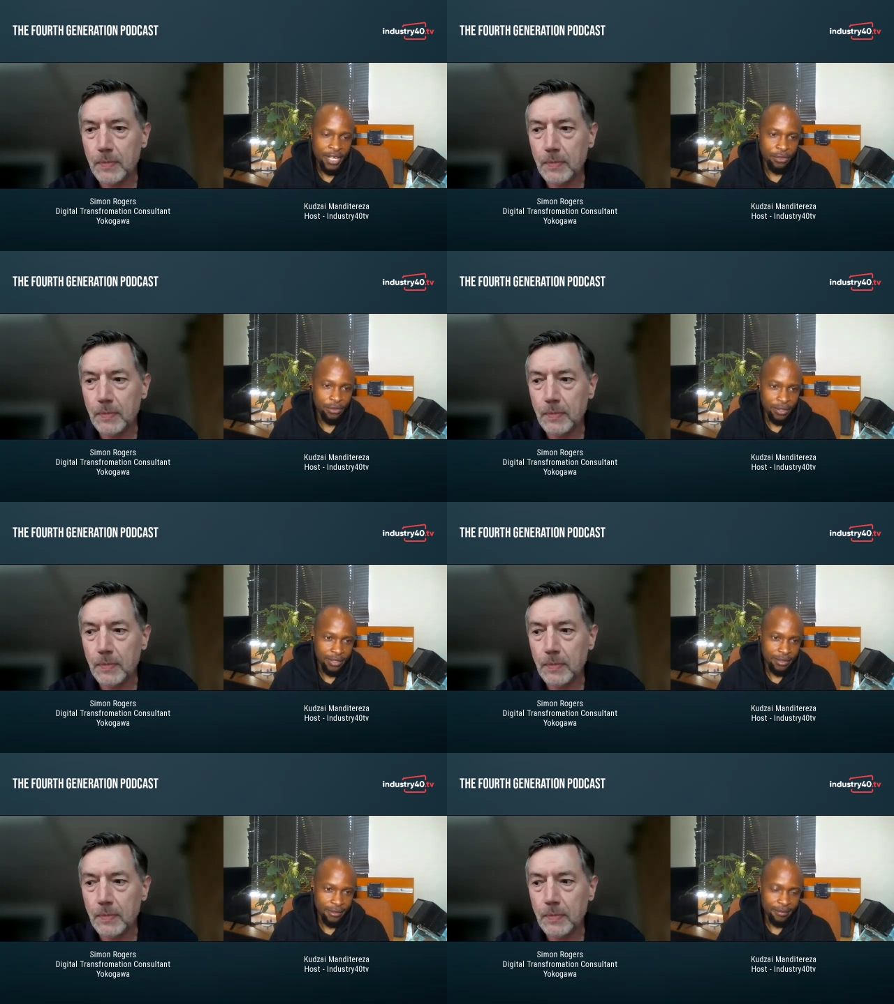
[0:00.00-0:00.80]

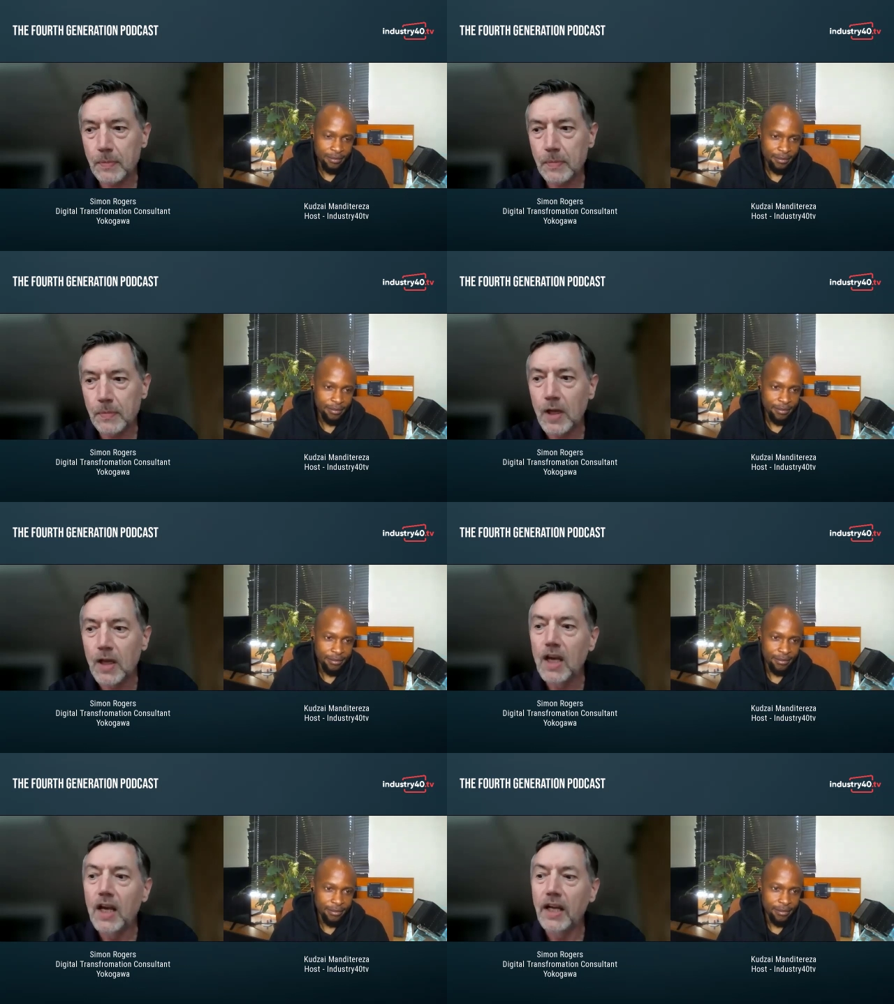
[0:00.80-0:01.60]
Speaker 1: methods?
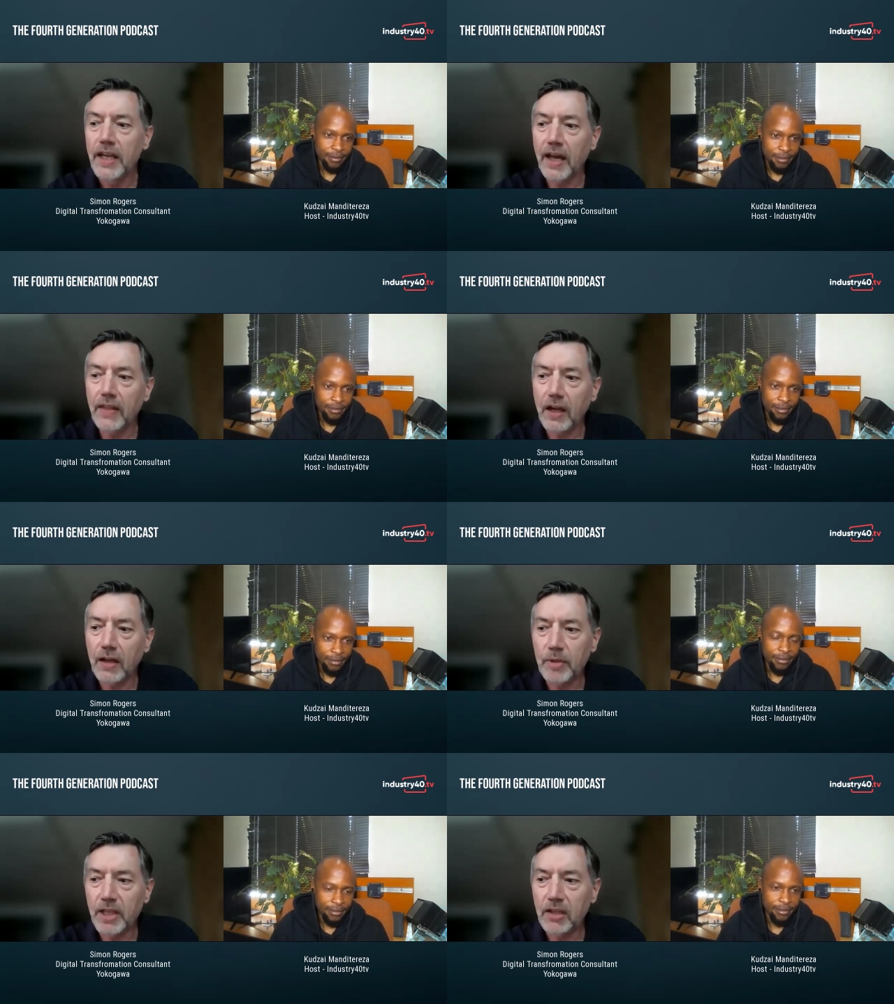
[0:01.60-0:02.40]
Speaker 2: Yeah,
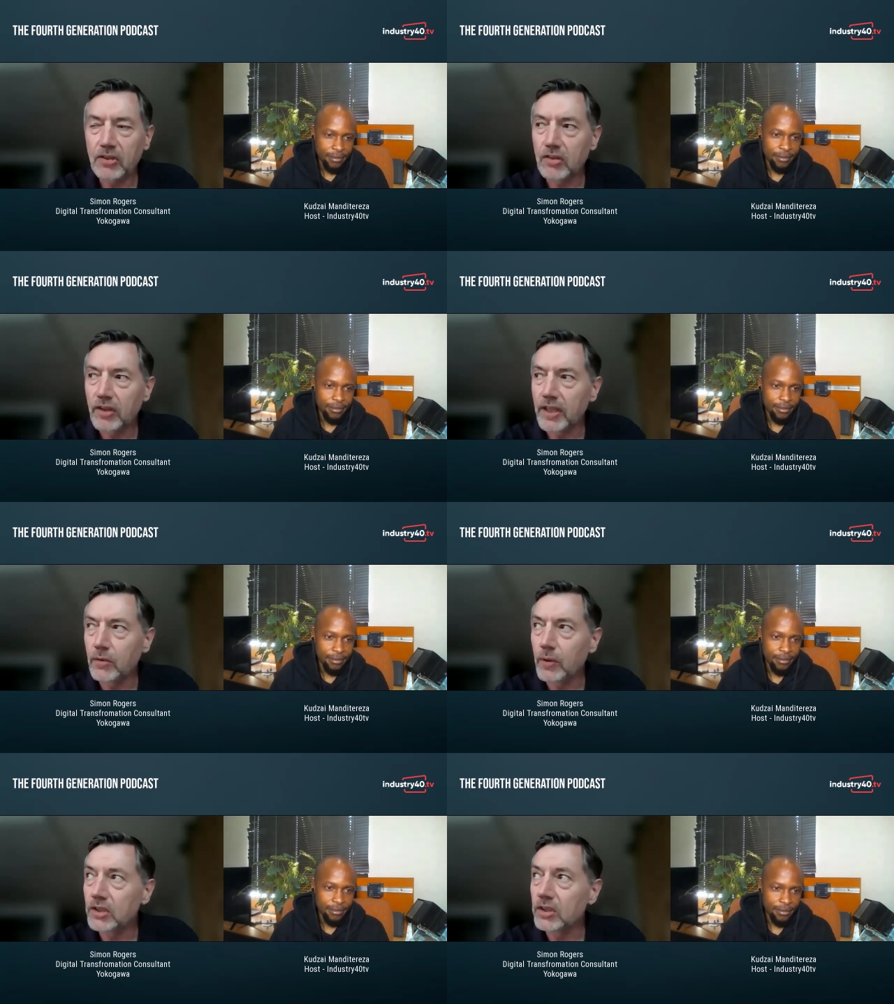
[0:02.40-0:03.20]
that, I mean that's a
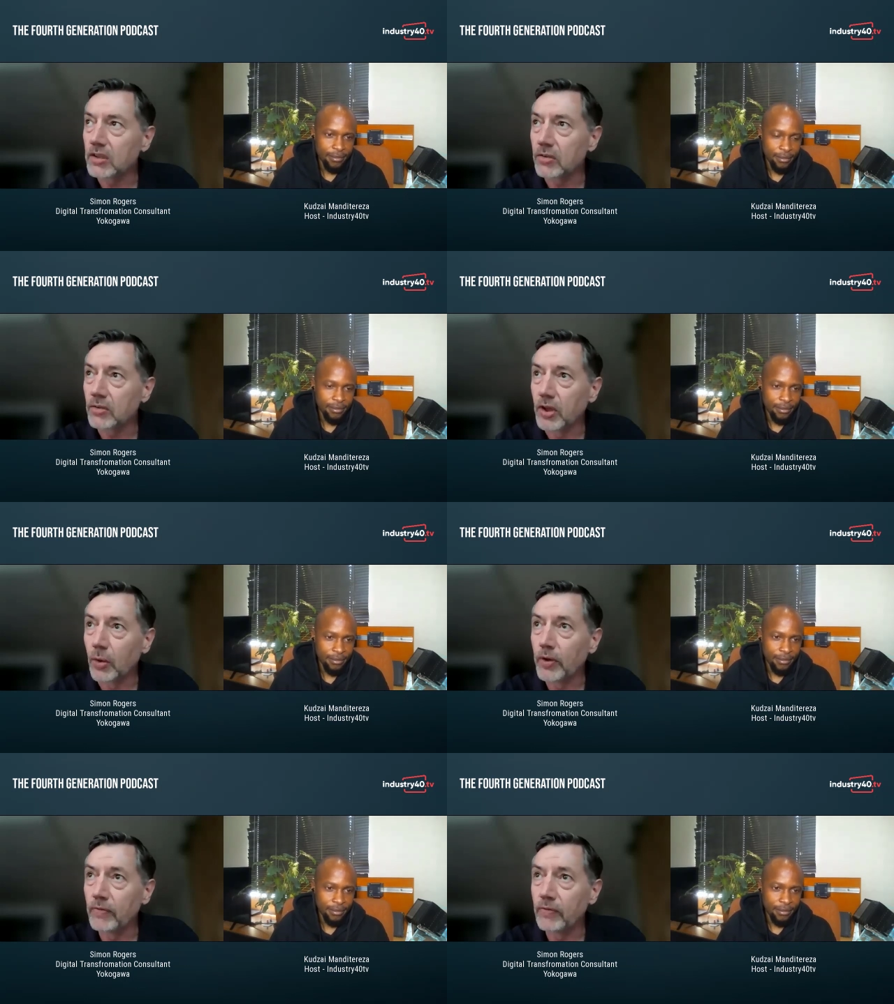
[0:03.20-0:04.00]
great question. You
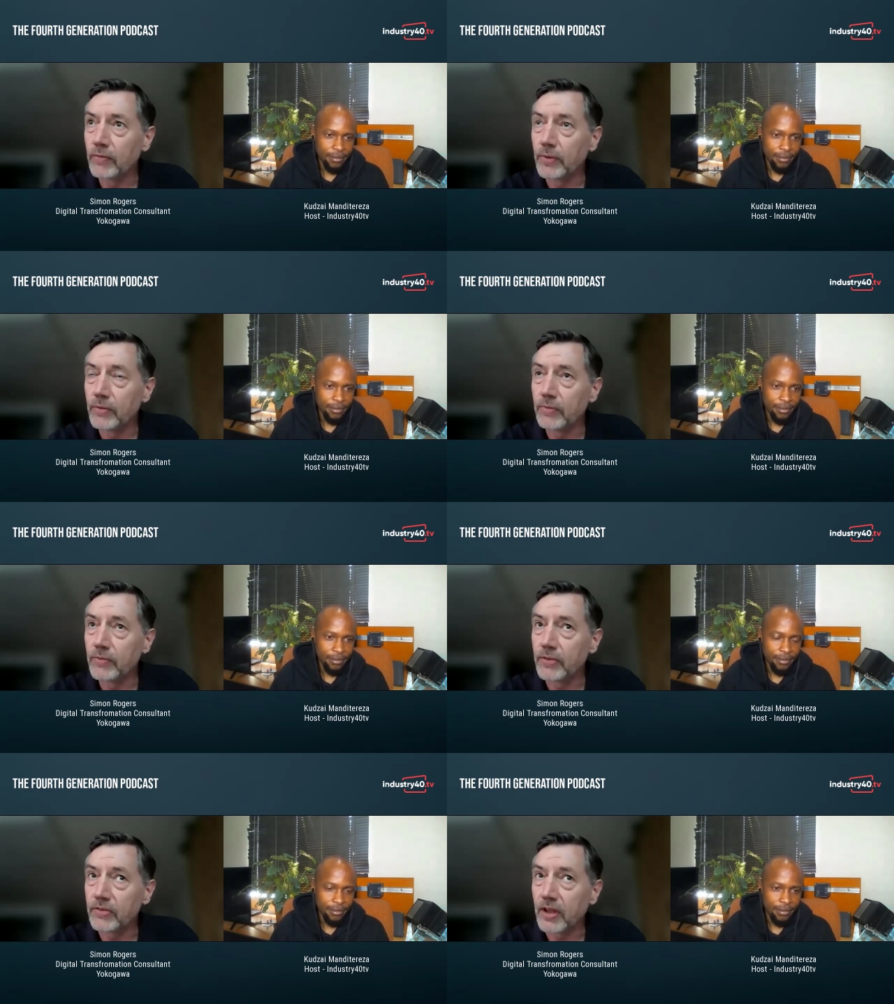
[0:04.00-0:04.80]
know, we've we've
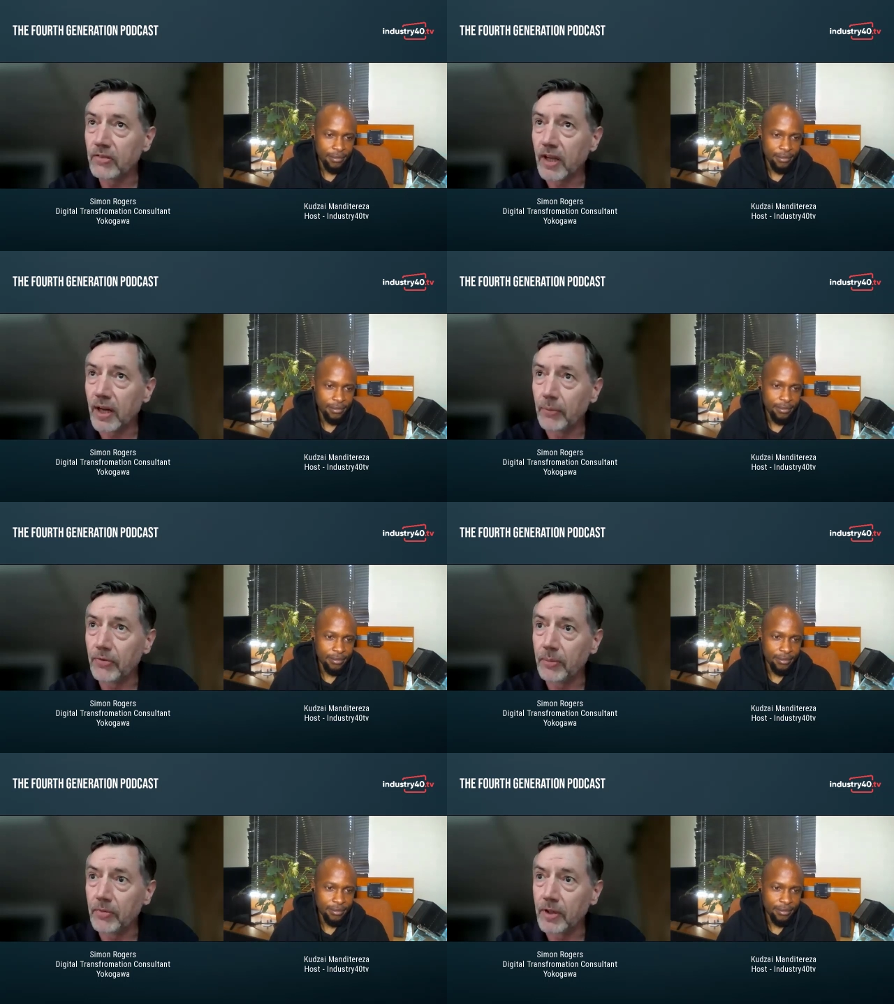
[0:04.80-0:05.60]
discussed that
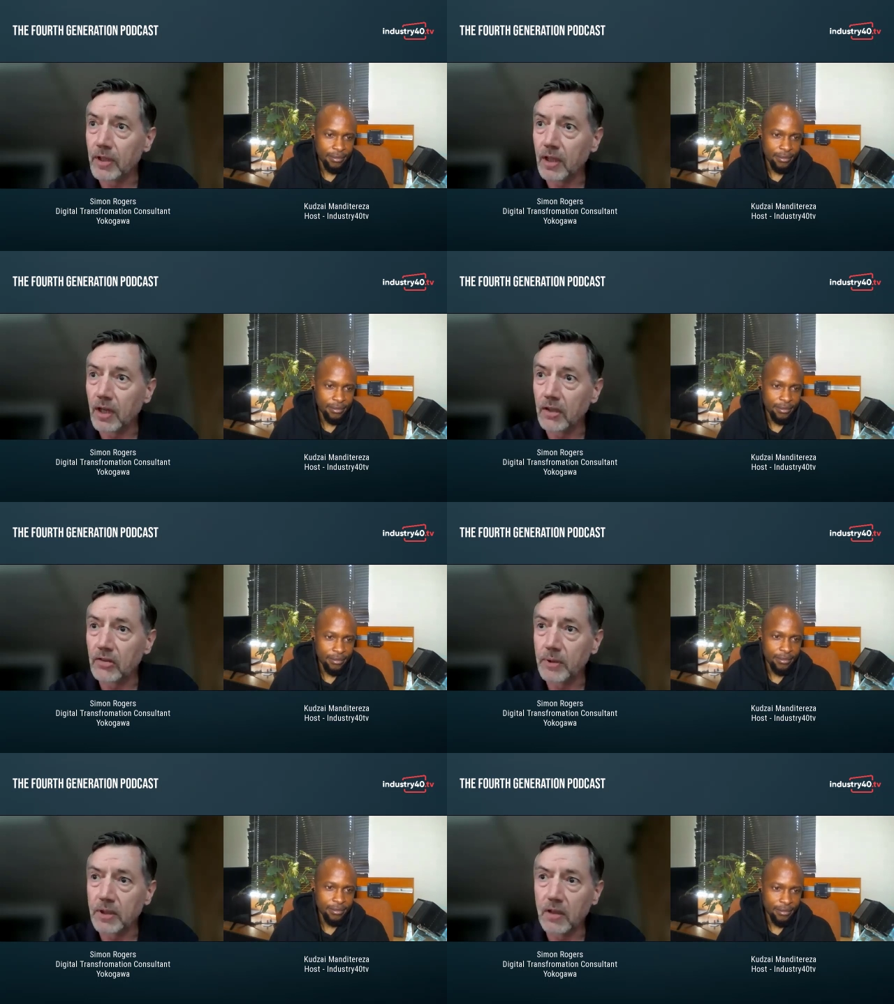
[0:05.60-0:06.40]
with some of our
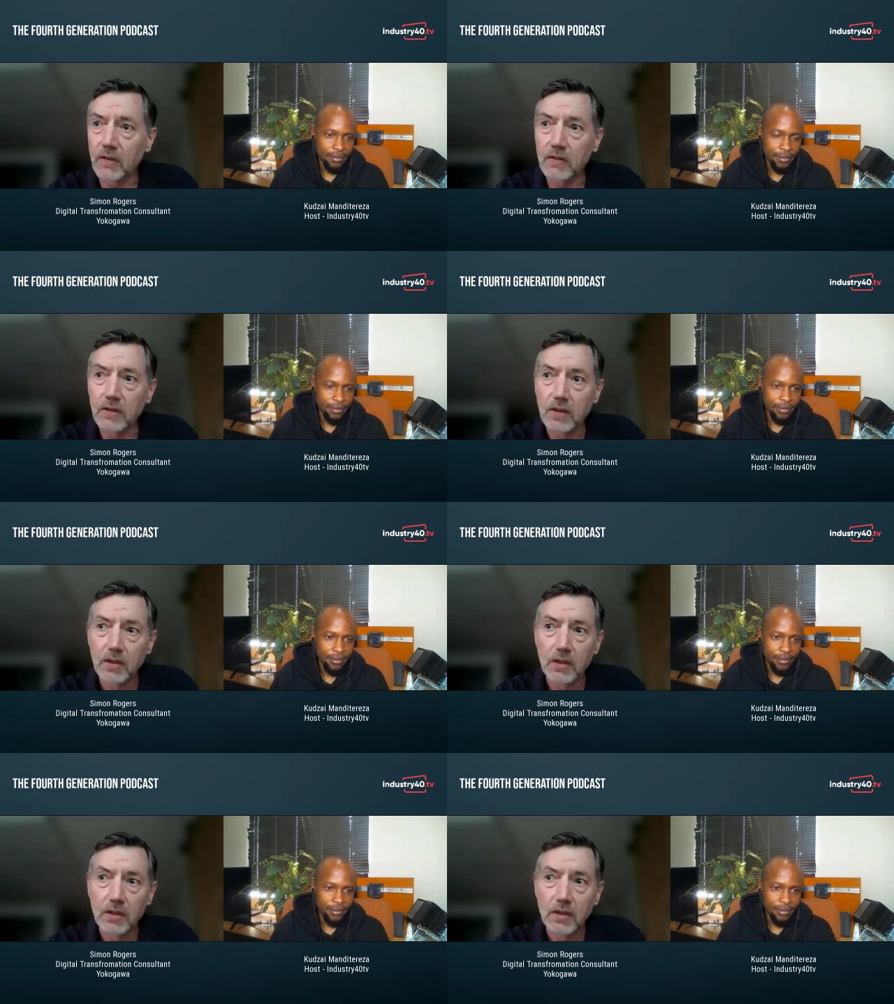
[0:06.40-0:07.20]
clients because
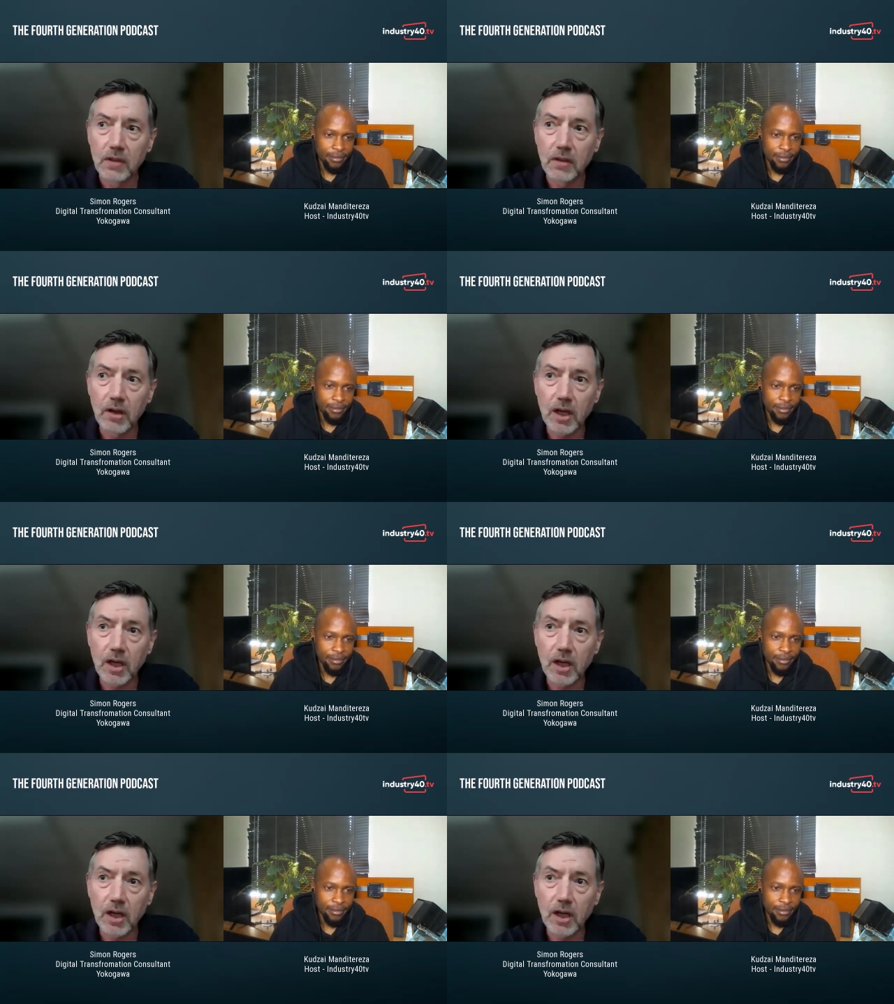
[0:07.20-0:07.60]
there